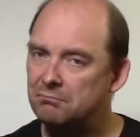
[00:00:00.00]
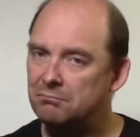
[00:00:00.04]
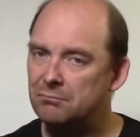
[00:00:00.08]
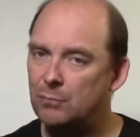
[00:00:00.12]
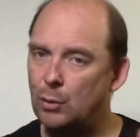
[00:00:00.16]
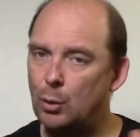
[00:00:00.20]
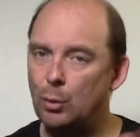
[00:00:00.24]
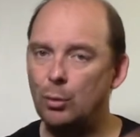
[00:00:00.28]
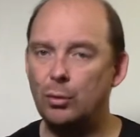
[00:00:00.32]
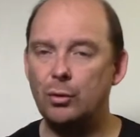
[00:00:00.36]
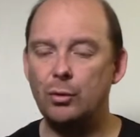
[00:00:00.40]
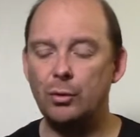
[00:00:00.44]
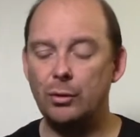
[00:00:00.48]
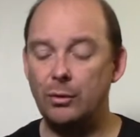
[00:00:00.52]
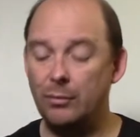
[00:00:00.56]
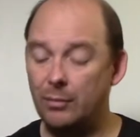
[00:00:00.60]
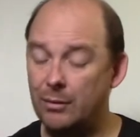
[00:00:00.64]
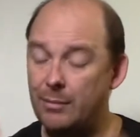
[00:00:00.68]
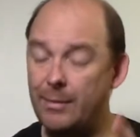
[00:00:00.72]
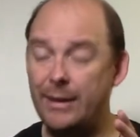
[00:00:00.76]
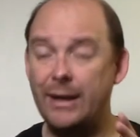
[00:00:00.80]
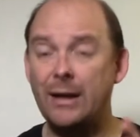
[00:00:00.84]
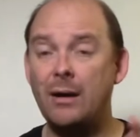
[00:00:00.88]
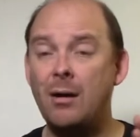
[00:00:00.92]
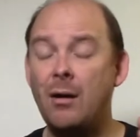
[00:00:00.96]
all good. You wanna
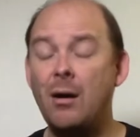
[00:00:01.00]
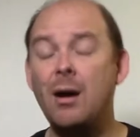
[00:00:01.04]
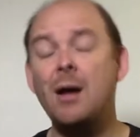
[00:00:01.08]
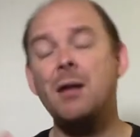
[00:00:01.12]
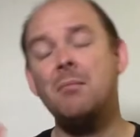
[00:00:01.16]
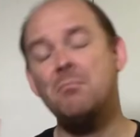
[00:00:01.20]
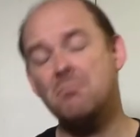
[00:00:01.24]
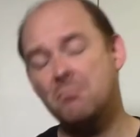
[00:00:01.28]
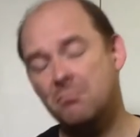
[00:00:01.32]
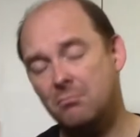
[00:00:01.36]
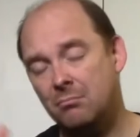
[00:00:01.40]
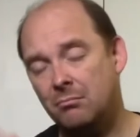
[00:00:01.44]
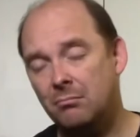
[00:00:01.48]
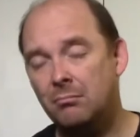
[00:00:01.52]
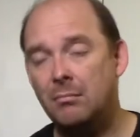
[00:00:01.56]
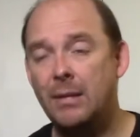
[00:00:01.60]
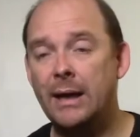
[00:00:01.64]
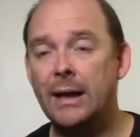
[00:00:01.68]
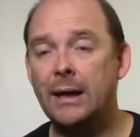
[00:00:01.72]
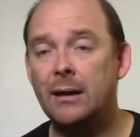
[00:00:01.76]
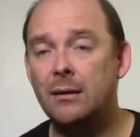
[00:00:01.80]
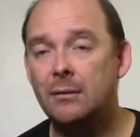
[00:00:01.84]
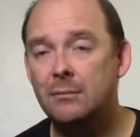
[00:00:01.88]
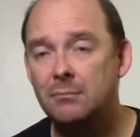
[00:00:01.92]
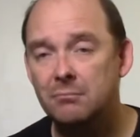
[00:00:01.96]
make it higher?
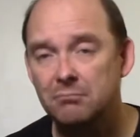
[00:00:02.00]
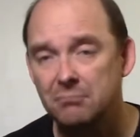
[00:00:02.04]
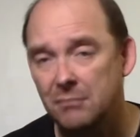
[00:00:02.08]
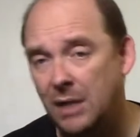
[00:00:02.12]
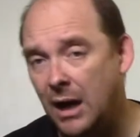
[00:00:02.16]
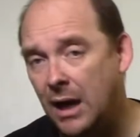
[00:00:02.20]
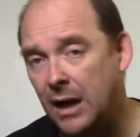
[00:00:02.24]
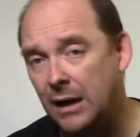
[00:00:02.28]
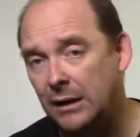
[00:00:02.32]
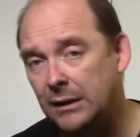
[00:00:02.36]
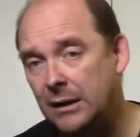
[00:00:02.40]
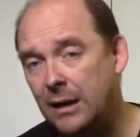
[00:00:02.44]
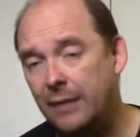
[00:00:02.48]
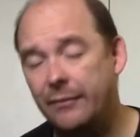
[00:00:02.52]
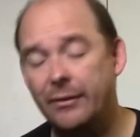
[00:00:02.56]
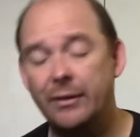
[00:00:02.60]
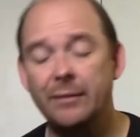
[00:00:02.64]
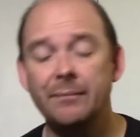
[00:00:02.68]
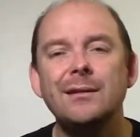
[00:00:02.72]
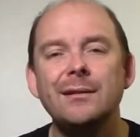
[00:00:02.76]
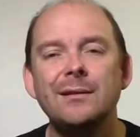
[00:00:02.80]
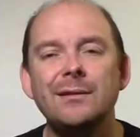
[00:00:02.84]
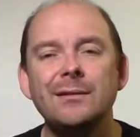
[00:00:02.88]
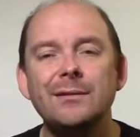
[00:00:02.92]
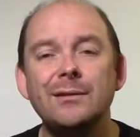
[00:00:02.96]
Make it hard cover.
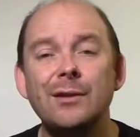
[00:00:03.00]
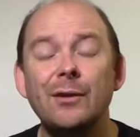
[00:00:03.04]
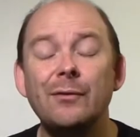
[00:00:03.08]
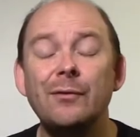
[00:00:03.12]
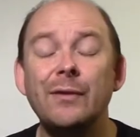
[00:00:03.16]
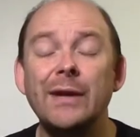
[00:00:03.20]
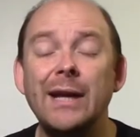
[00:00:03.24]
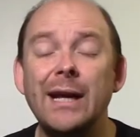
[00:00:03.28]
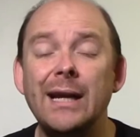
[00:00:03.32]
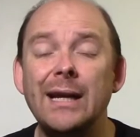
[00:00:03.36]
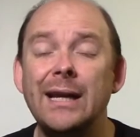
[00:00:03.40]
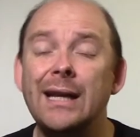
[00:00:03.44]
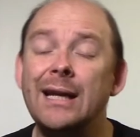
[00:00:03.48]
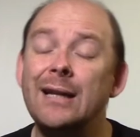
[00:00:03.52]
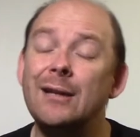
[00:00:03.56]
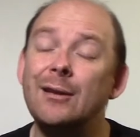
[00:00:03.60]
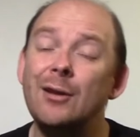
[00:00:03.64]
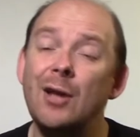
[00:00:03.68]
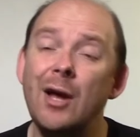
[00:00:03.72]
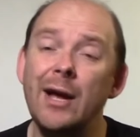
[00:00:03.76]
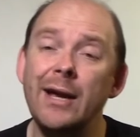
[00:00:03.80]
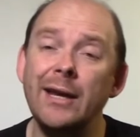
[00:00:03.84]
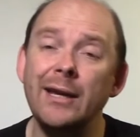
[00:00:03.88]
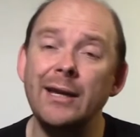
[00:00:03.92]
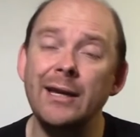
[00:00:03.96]
Don't forget, hit
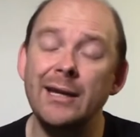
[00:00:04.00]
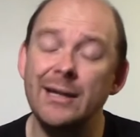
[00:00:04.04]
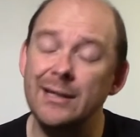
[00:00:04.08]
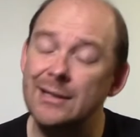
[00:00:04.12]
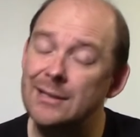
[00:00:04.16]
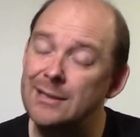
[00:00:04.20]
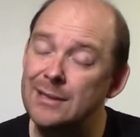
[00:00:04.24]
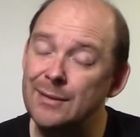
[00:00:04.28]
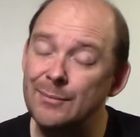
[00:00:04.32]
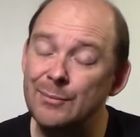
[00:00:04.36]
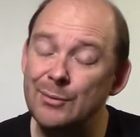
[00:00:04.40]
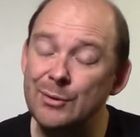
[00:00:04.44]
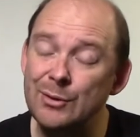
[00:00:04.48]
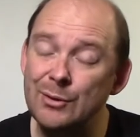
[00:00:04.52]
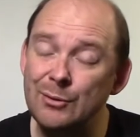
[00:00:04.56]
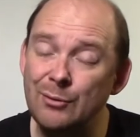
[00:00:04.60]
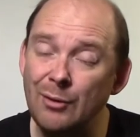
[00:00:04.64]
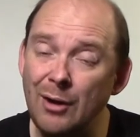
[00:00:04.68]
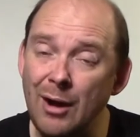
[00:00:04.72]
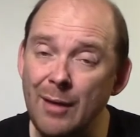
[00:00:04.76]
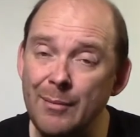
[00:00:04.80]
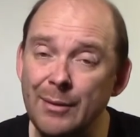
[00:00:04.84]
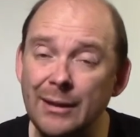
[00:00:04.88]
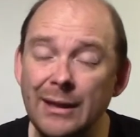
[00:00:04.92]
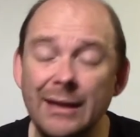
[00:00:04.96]
like, hit
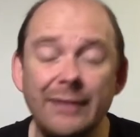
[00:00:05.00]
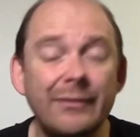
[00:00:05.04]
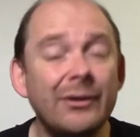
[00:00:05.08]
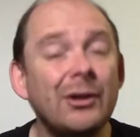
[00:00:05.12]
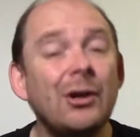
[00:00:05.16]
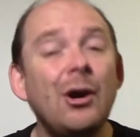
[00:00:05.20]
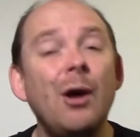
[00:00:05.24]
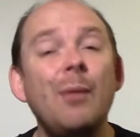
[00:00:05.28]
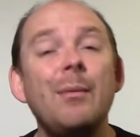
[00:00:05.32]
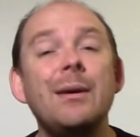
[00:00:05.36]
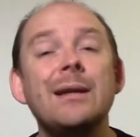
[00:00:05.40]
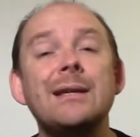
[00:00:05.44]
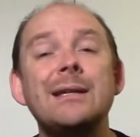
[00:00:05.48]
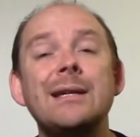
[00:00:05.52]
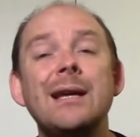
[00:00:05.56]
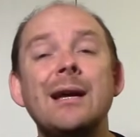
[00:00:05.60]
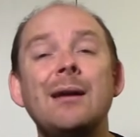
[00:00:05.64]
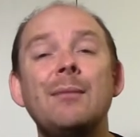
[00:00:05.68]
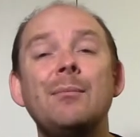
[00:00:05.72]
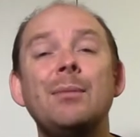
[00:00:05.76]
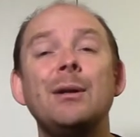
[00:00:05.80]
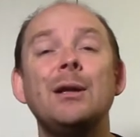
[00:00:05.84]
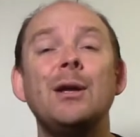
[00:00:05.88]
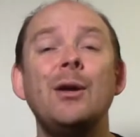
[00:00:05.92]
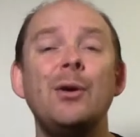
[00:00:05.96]
subscribe, and leave a comment
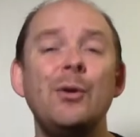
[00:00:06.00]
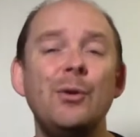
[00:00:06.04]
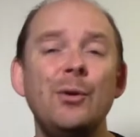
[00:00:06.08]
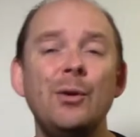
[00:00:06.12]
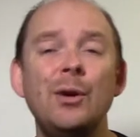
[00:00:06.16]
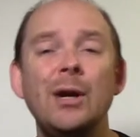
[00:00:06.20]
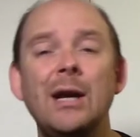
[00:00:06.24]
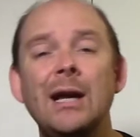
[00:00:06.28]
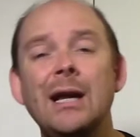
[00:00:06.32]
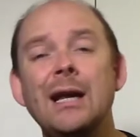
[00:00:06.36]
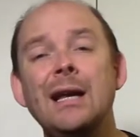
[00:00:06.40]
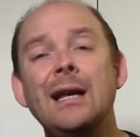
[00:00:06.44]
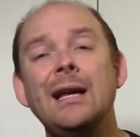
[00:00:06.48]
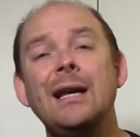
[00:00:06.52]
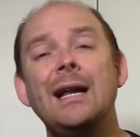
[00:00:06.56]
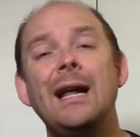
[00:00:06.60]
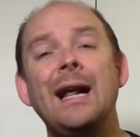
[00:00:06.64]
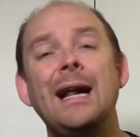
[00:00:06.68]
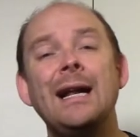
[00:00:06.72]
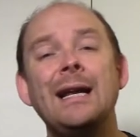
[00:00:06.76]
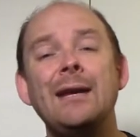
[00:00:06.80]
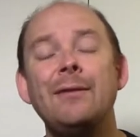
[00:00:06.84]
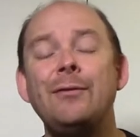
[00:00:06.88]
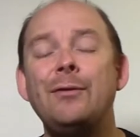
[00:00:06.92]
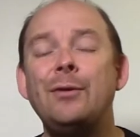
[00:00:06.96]
down below.
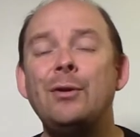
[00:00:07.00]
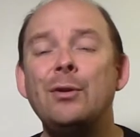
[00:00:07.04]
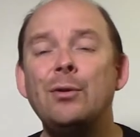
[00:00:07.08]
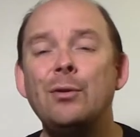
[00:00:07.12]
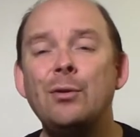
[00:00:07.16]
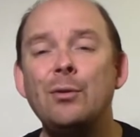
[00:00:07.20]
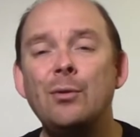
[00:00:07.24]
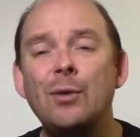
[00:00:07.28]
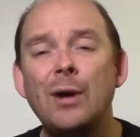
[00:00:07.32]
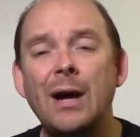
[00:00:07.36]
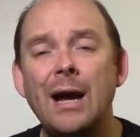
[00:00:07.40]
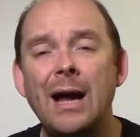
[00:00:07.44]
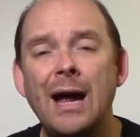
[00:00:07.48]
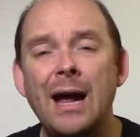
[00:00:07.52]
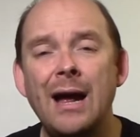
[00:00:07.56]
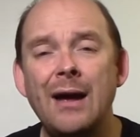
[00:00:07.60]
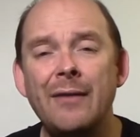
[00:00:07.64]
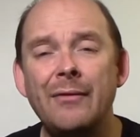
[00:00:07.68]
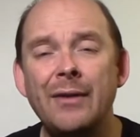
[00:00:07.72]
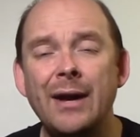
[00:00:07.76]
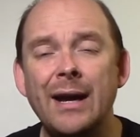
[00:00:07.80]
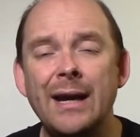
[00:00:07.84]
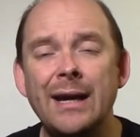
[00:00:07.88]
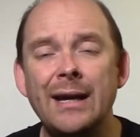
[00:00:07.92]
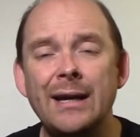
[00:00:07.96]
And if you
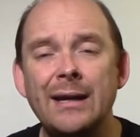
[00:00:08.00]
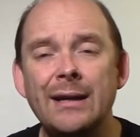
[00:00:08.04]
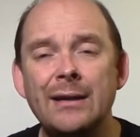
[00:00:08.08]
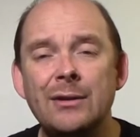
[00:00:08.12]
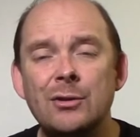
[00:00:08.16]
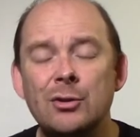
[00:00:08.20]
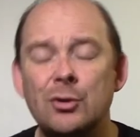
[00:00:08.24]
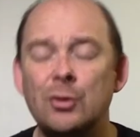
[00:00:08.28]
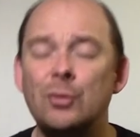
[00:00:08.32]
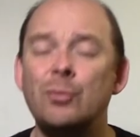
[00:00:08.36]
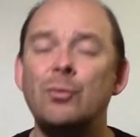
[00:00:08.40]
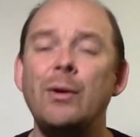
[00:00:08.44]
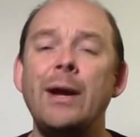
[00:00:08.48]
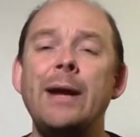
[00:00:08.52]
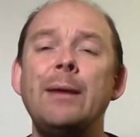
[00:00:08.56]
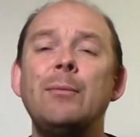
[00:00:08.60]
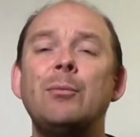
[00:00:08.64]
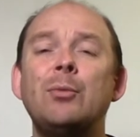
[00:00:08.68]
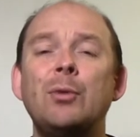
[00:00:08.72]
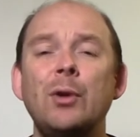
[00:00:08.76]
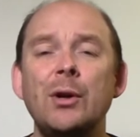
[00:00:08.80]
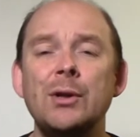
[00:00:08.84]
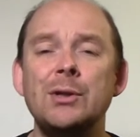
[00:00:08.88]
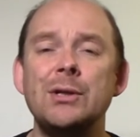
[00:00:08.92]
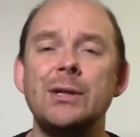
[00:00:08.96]
have a terrain
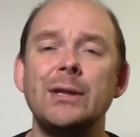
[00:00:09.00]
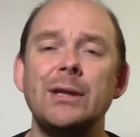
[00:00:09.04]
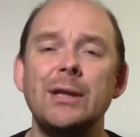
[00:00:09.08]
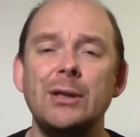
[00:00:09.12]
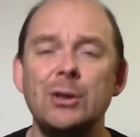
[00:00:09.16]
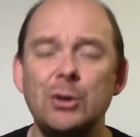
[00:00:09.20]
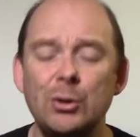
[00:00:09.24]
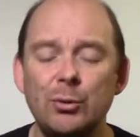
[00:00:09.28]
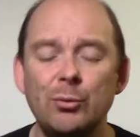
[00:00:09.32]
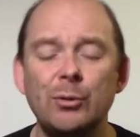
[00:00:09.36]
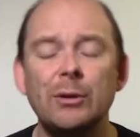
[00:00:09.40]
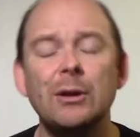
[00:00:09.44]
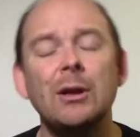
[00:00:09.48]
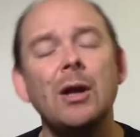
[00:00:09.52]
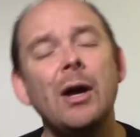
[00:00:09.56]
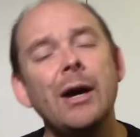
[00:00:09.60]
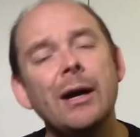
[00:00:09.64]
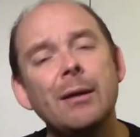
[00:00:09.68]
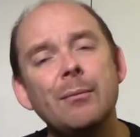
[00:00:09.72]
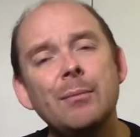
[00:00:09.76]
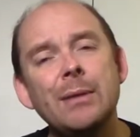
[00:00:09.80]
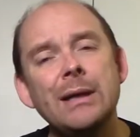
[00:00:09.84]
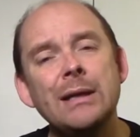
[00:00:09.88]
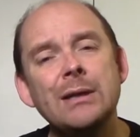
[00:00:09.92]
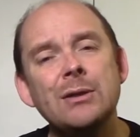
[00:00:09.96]
project that you would
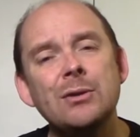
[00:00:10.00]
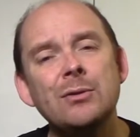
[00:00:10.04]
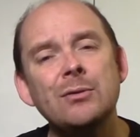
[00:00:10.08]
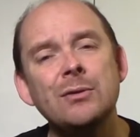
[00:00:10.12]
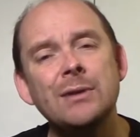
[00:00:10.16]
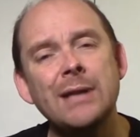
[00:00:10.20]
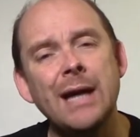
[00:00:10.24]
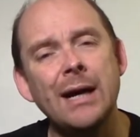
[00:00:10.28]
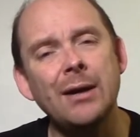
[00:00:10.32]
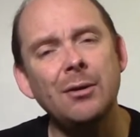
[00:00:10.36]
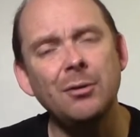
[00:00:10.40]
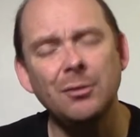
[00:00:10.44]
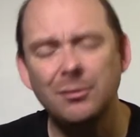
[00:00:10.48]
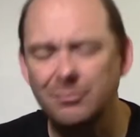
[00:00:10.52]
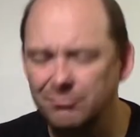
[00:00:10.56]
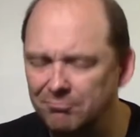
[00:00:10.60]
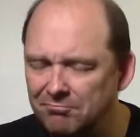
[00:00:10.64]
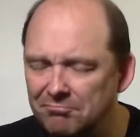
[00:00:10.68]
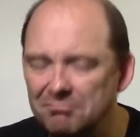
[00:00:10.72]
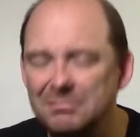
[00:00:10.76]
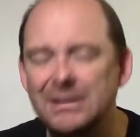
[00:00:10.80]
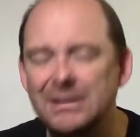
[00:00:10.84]
like me to tackle,